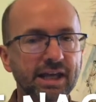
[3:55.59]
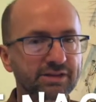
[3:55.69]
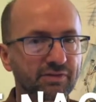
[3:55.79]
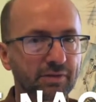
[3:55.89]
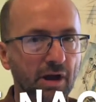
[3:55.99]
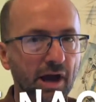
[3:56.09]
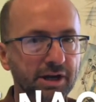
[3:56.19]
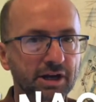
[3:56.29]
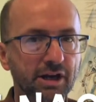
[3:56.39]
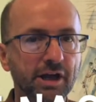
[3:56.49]
is
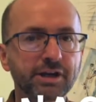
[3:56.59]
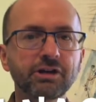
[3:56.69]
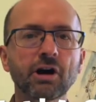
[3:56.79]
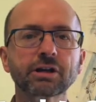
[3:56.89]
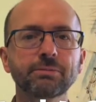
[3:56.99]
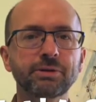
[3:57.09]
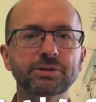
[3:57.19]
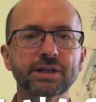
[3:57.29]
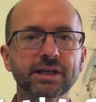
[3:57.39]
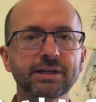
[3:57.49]
EINE
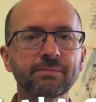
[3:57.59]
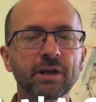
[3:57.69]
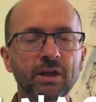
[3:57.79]
NACHTMUSIK,